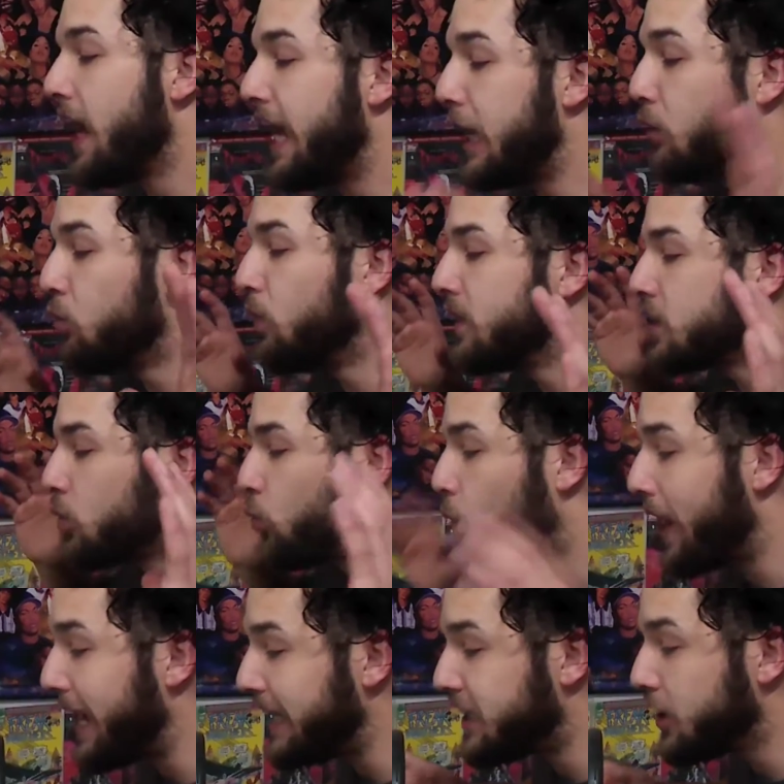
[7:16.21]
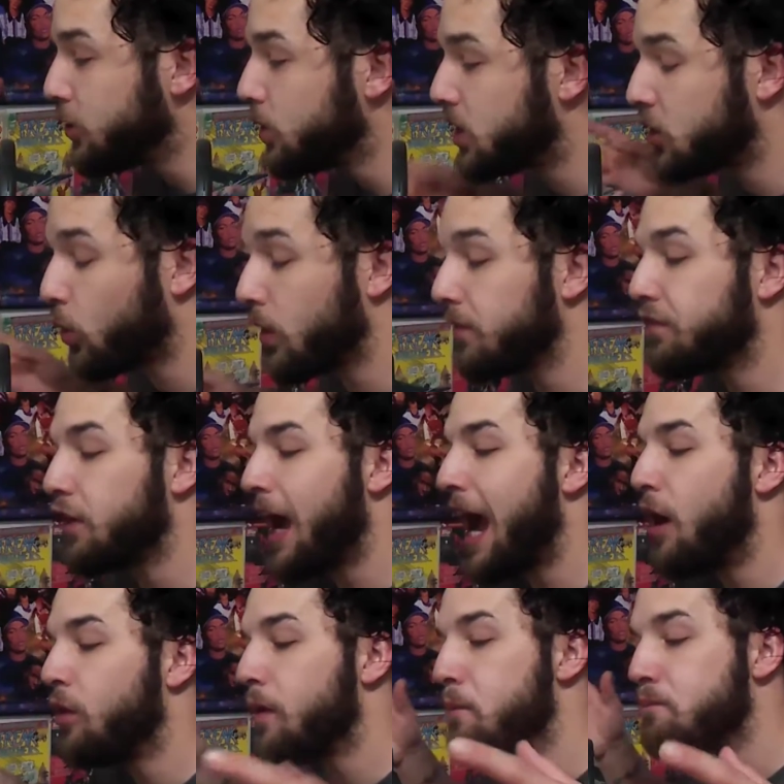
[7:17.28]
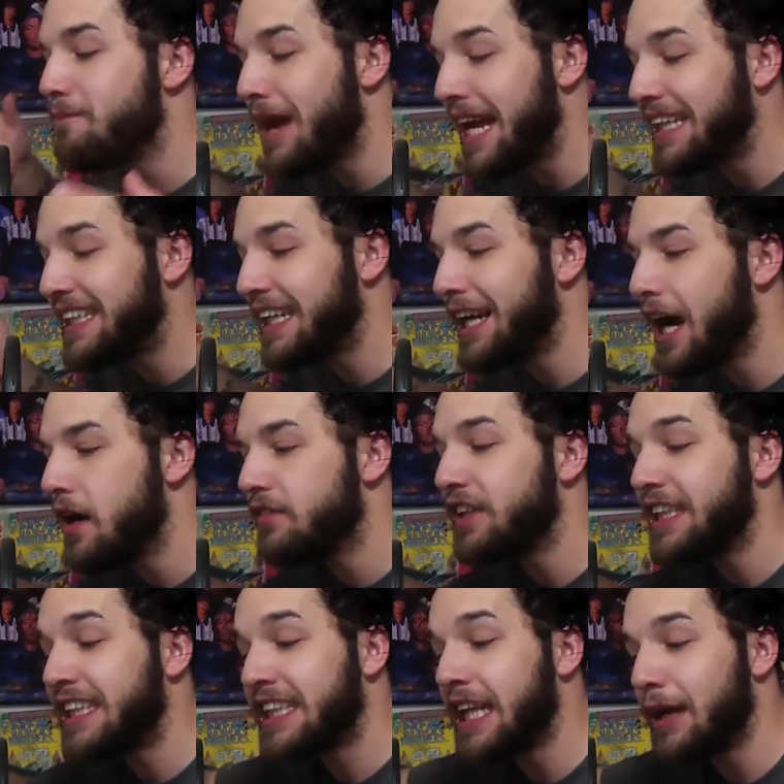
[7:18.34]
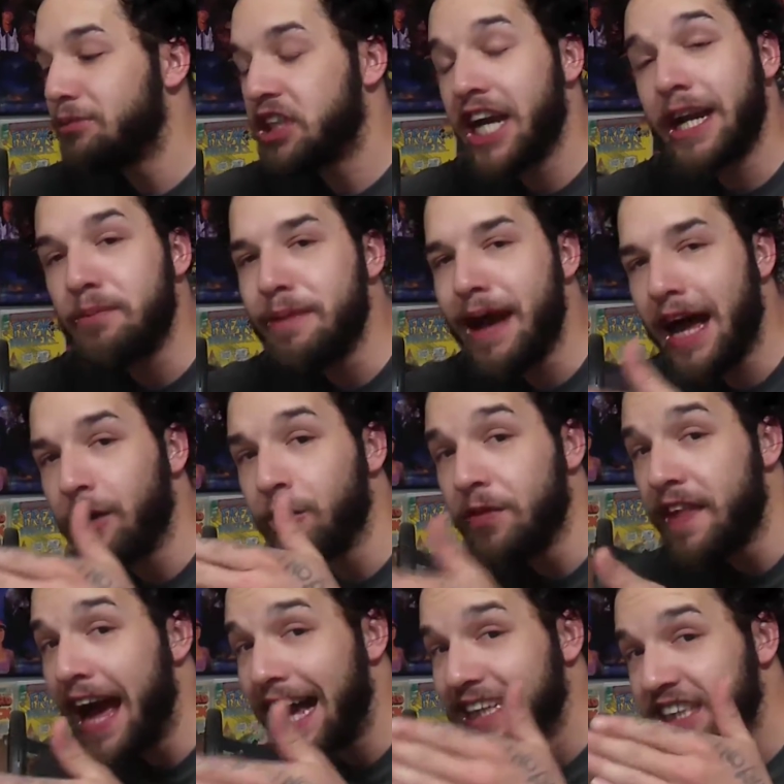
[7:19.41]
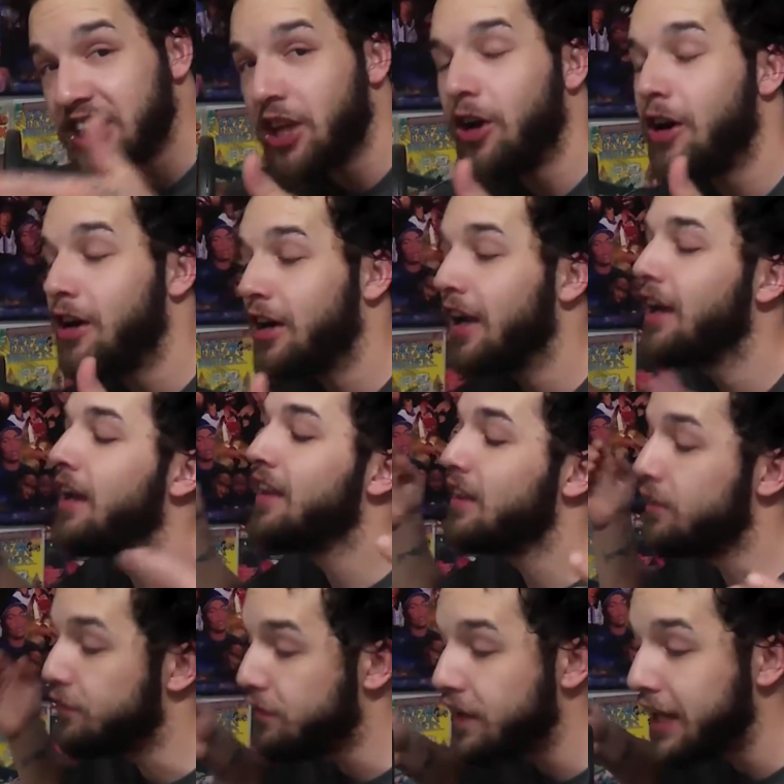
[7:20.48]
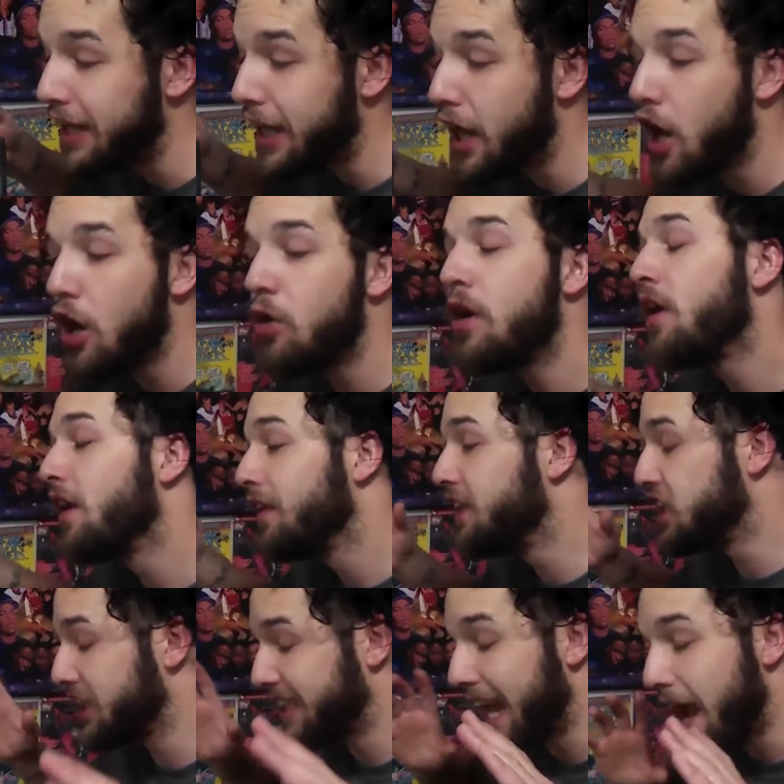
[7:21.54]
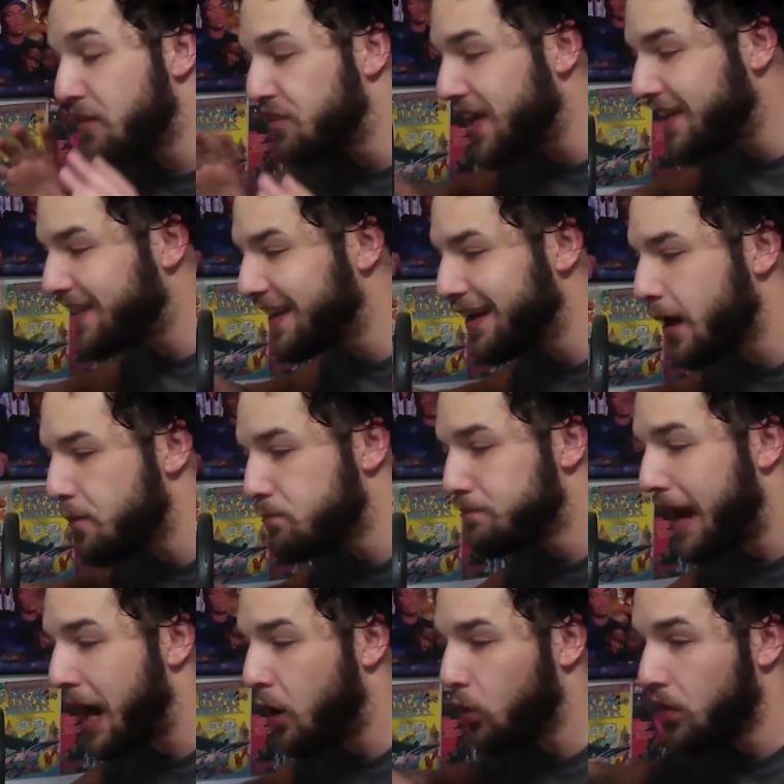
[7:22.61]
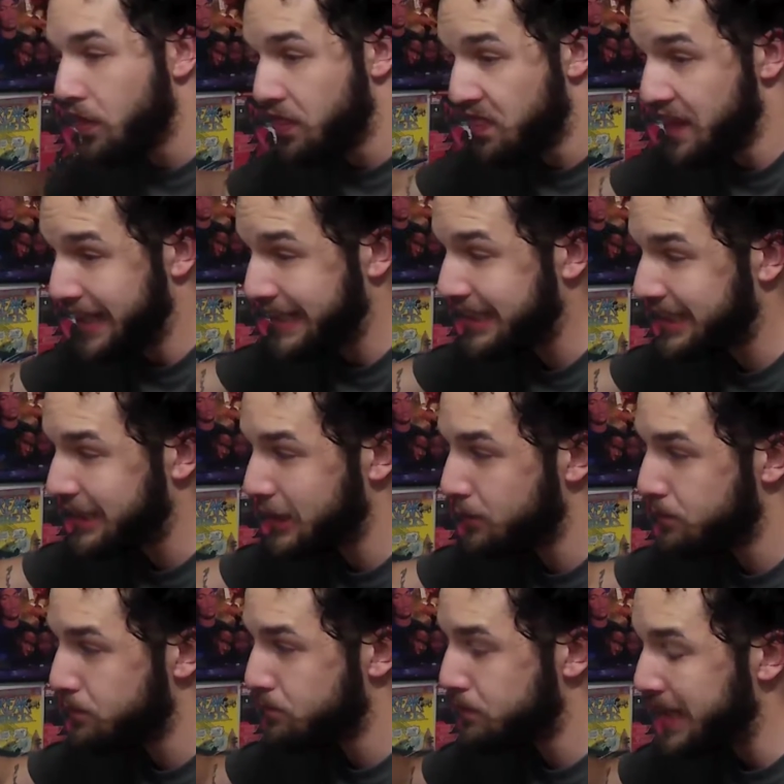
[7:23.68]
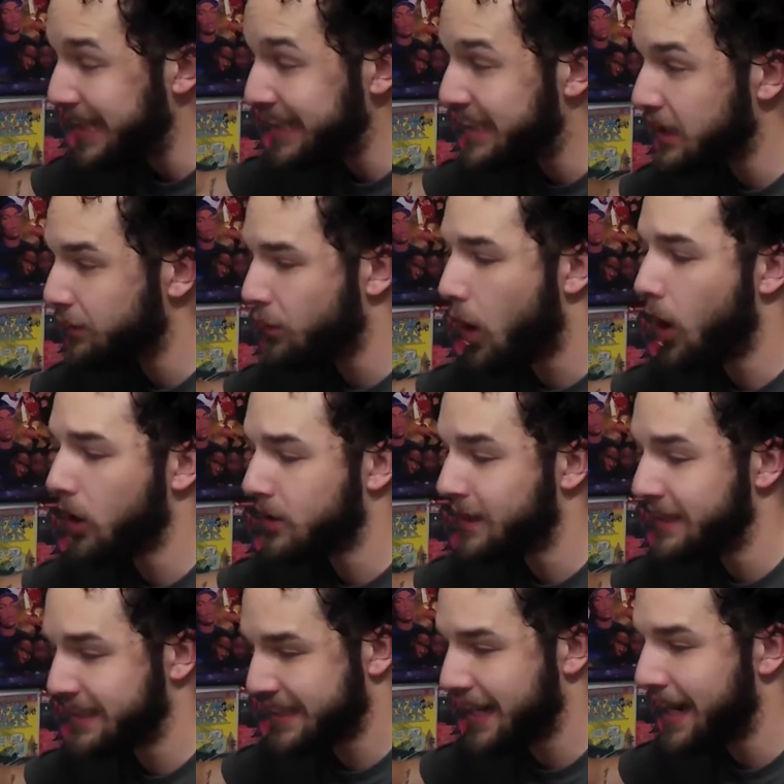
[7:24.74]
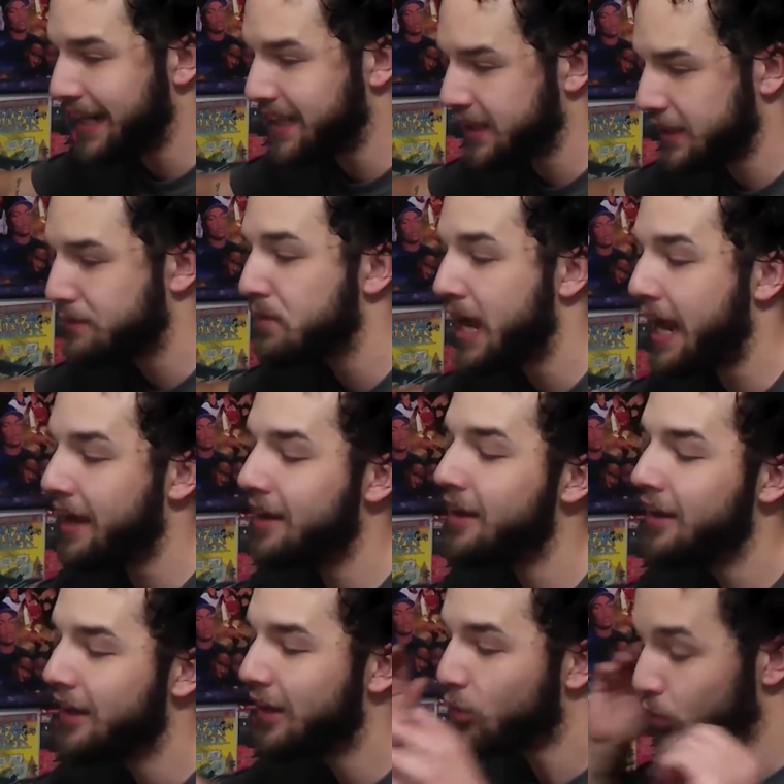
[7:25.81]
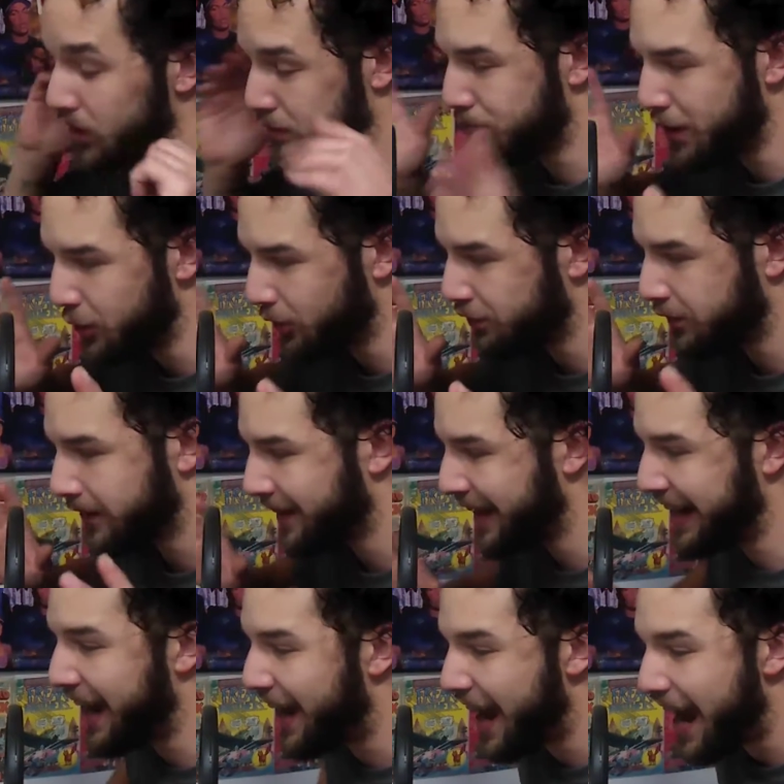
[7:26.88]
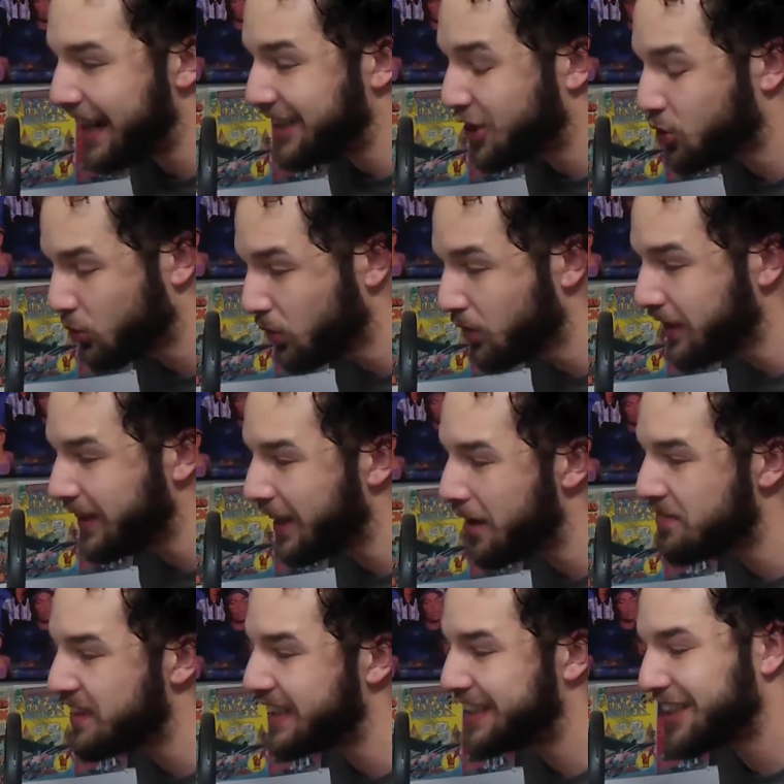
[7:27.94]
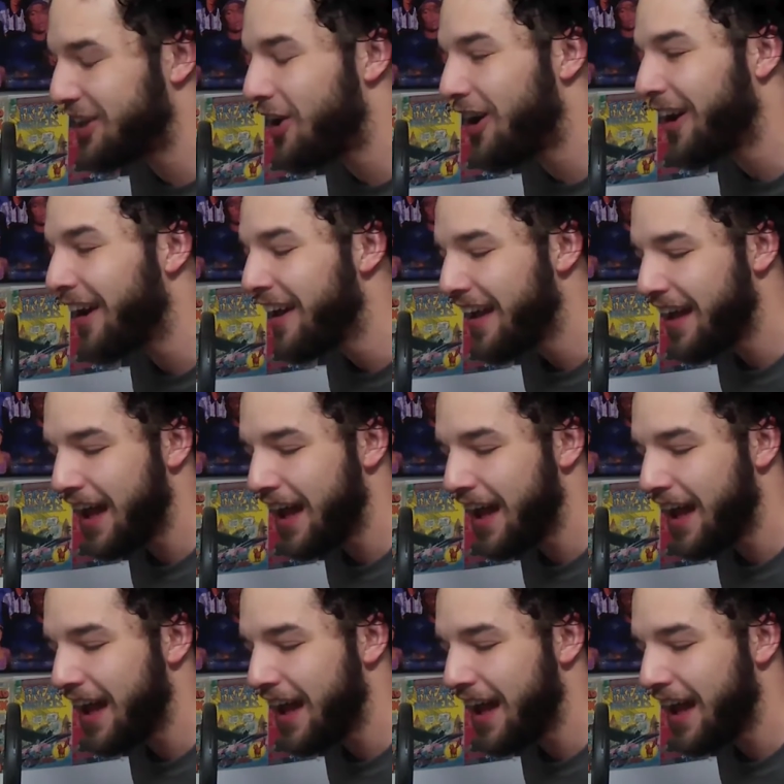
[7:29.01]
It was way too short for how amazing of a subject matter that song, the video, just everything about this piece of art this guy just made was beautiful. Like, I, I truly love this song.